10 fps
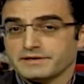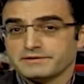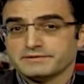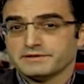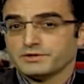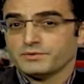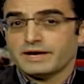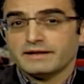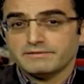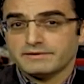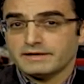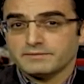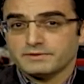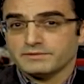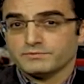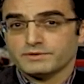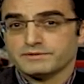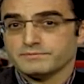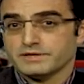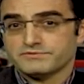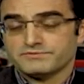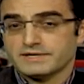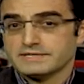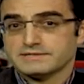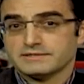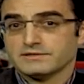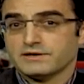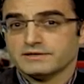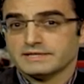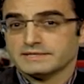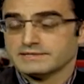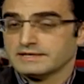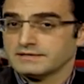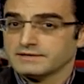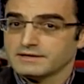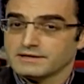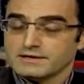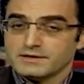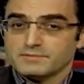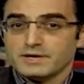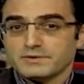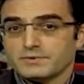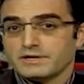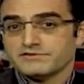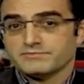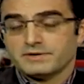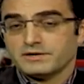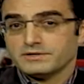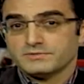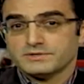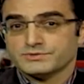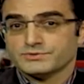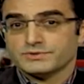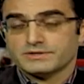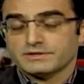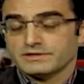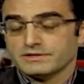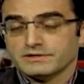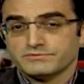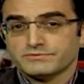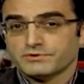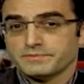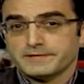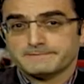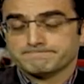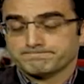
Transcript: I didn't know anything about what my friends and colleagues and my wife Paula was doing for me.